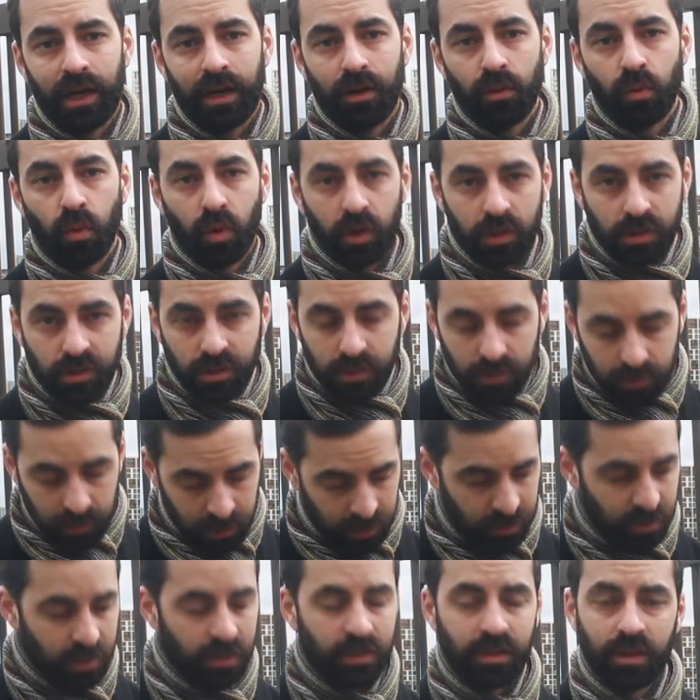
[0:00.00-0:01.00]
was
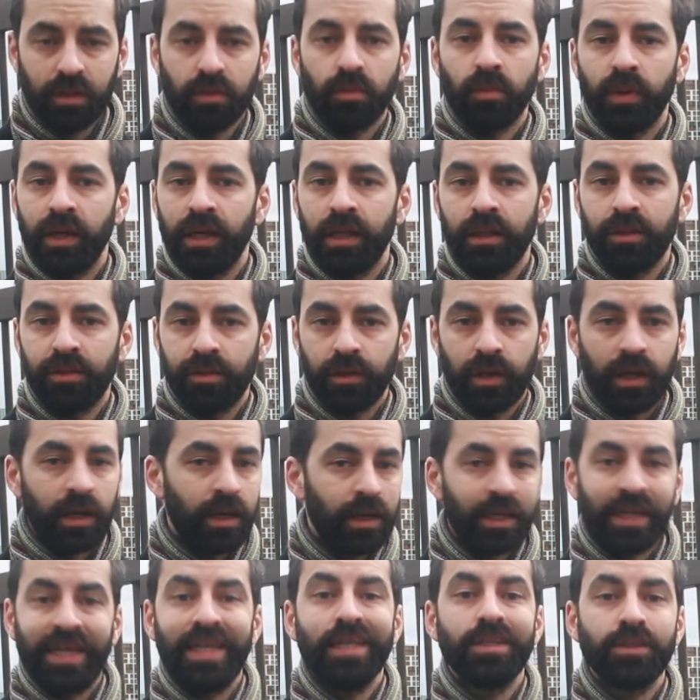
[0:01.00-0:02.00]
consistent with
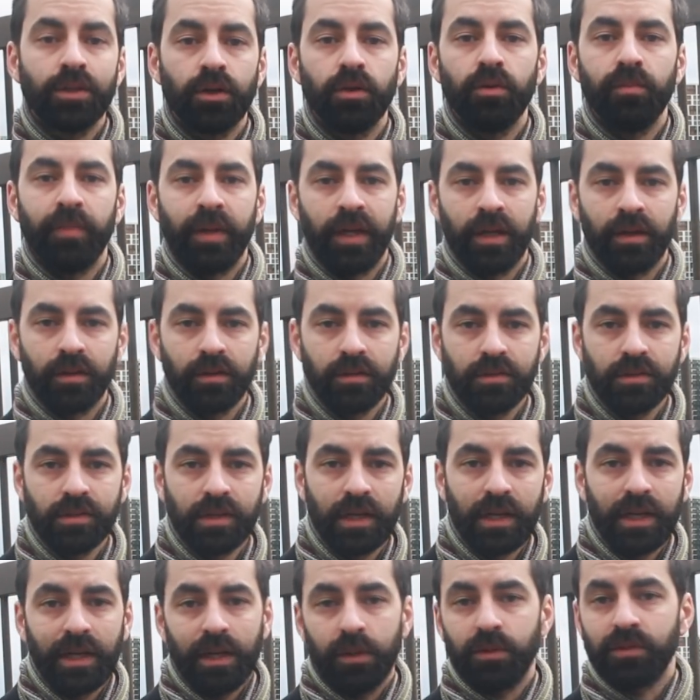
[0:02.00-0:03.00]
keto meals.
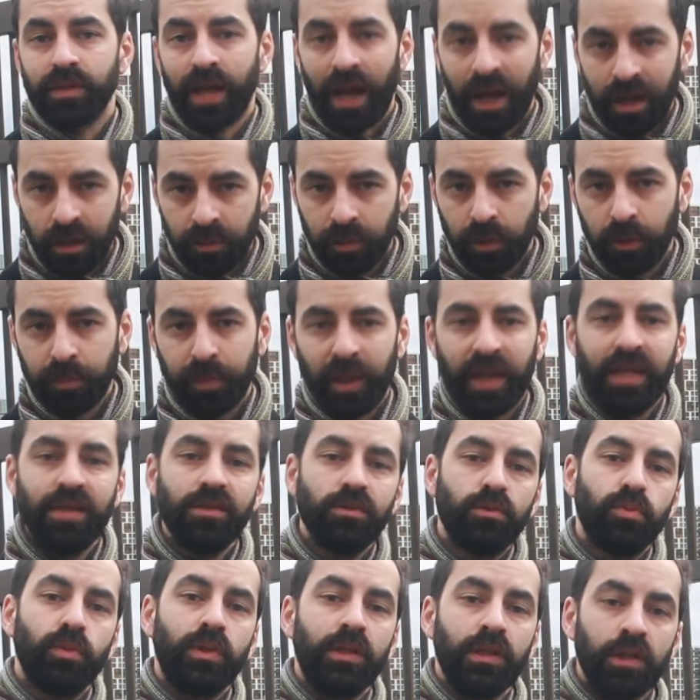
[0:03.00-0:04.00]
It was
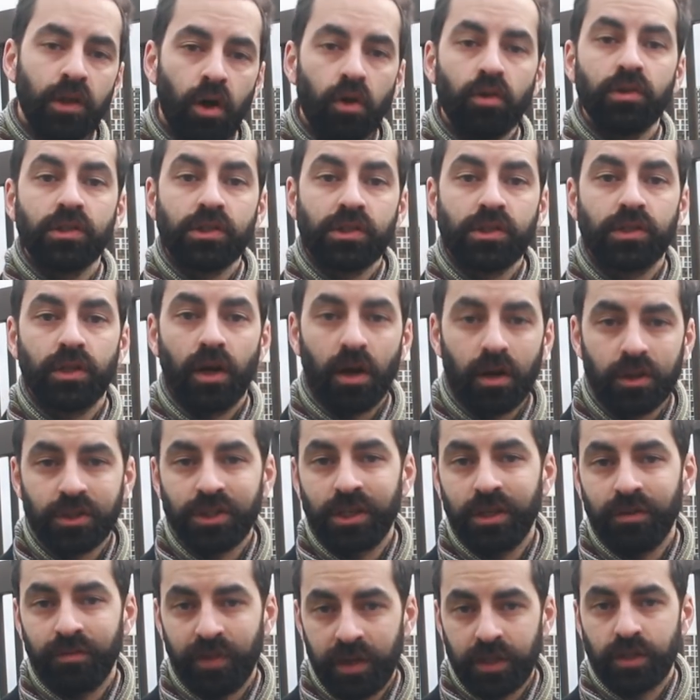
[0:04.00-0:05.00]
animal-based with
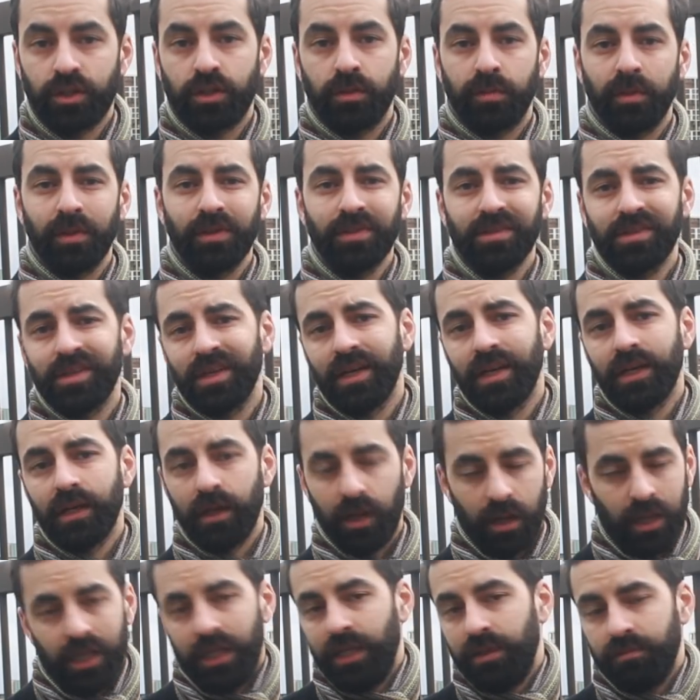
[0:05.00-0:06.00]
non-starchy vegetables,
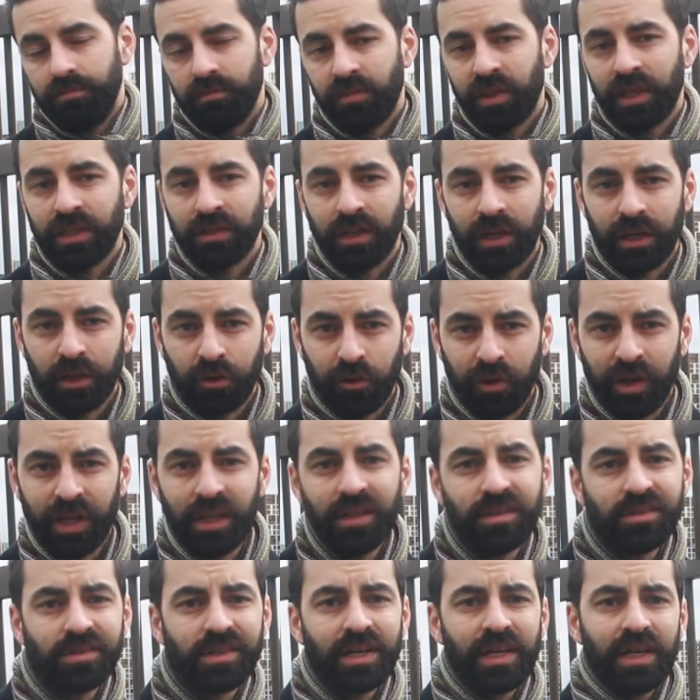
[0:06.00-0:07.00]
i.e. things like
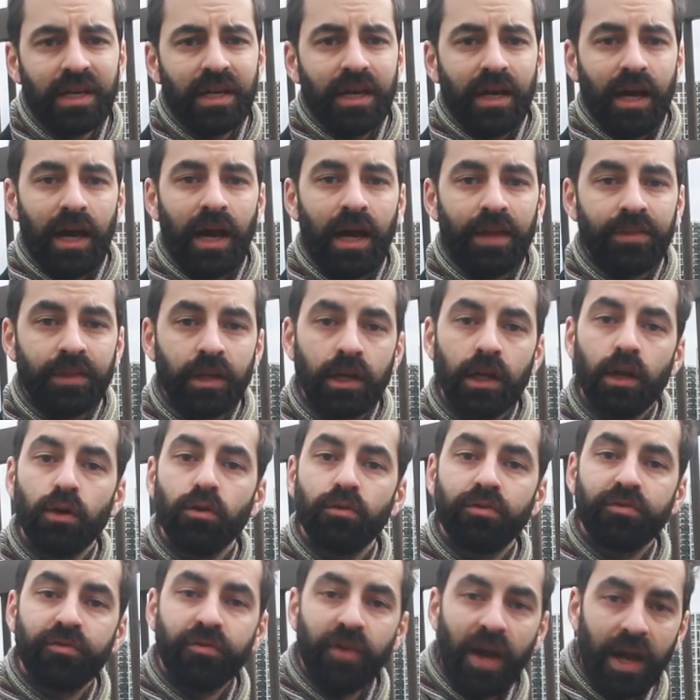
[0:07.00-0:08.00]
greens. And the
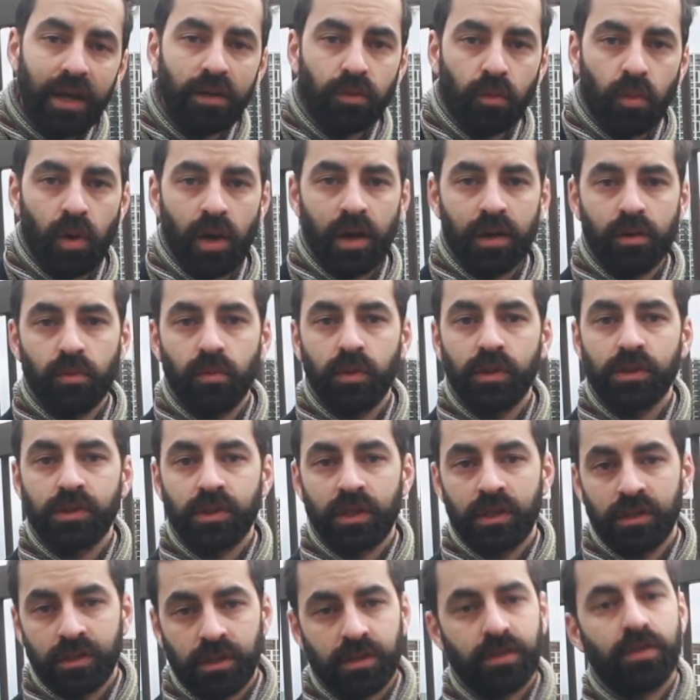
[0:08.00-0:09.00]
low-fat one was
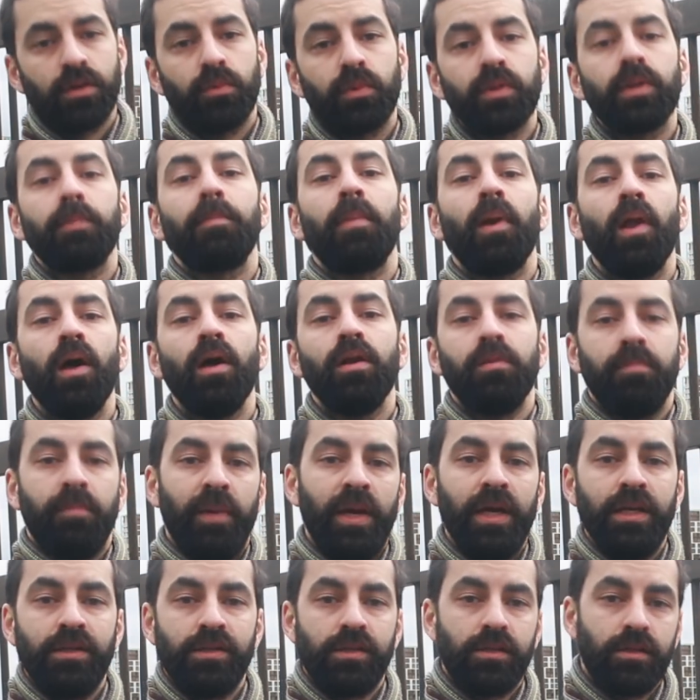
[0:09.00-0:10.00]
consistent with a
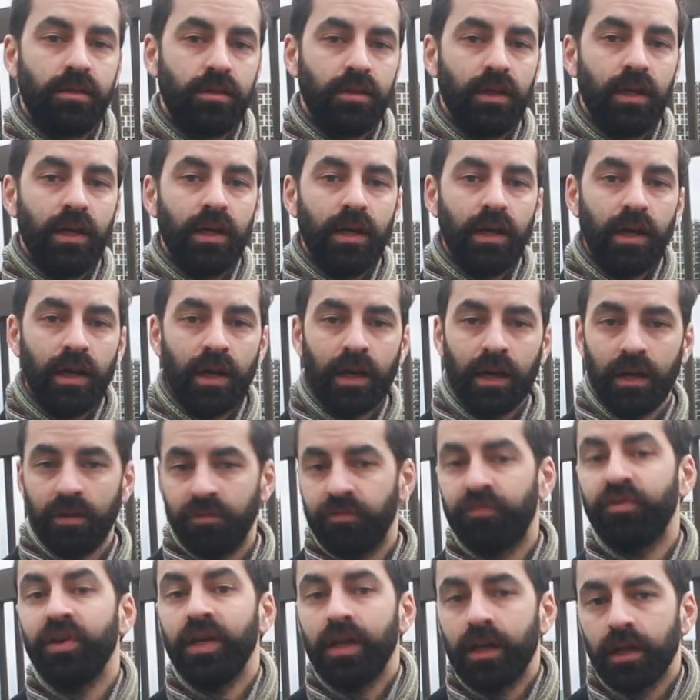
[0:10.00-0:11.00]
plant-based,
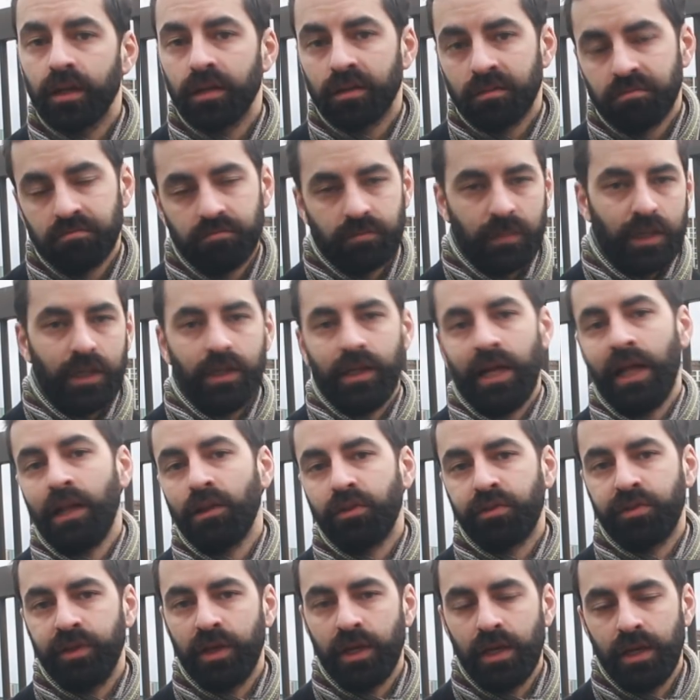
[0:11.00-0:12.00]
vegan,
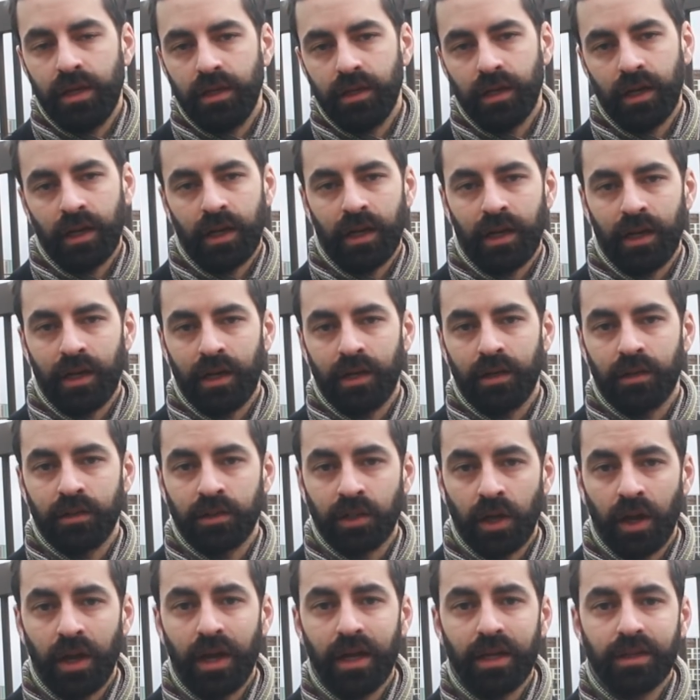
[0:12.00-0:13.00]
healthy
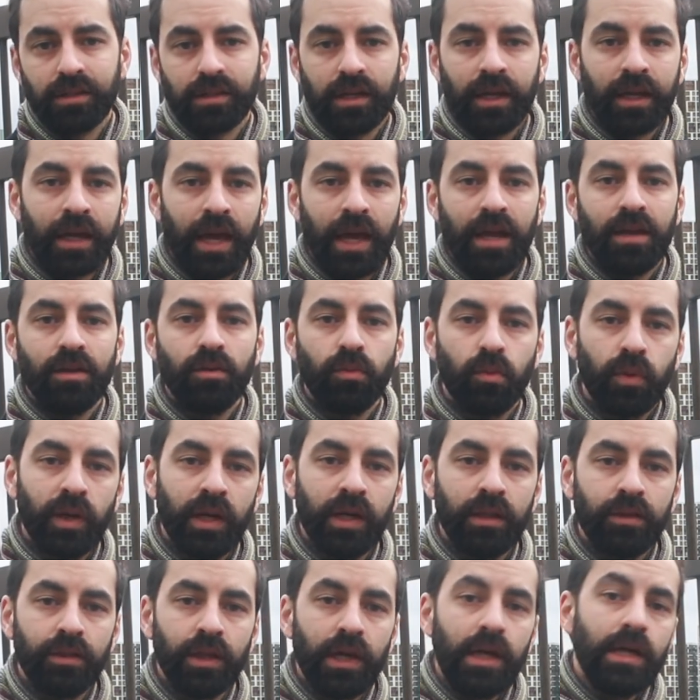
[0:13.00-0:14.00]
diet, again
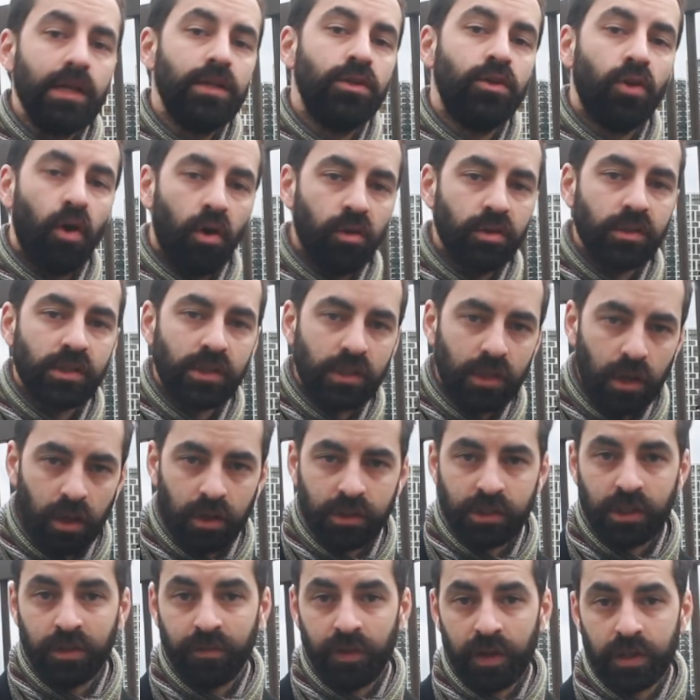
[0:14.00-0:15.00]
with
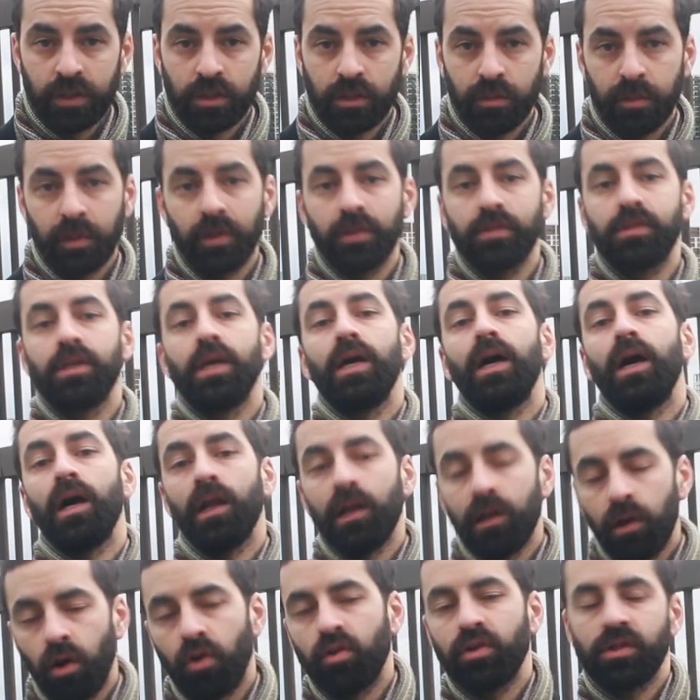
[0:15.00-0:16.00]
non-starchy vegetables
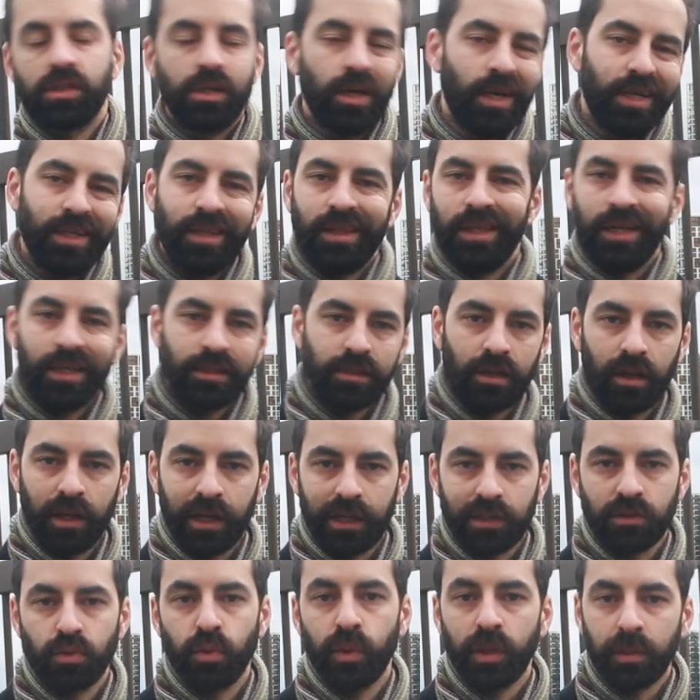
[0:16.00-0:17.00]
alongside things
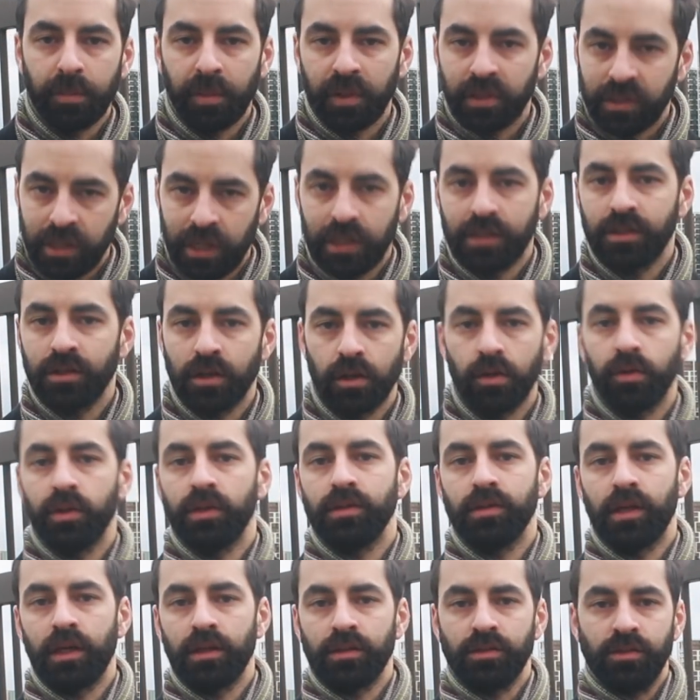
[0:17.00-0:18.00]
like sweet potato
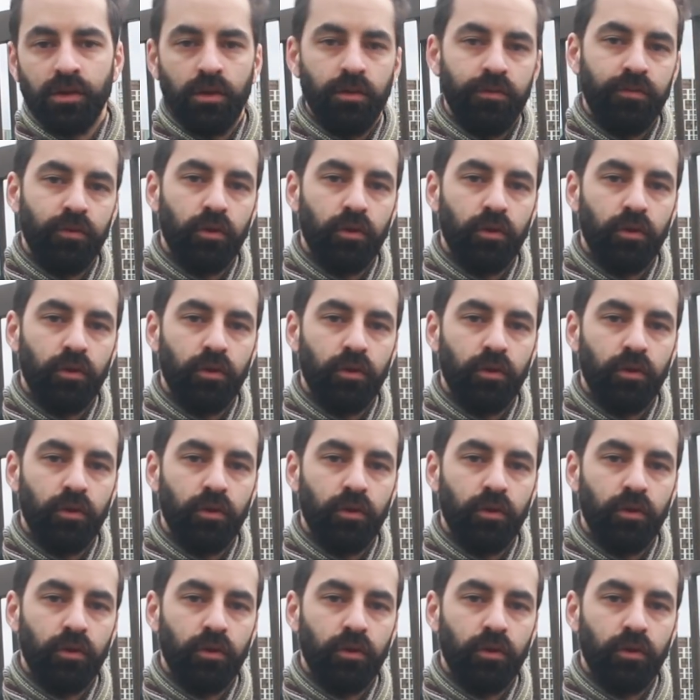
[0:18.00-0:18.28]
and so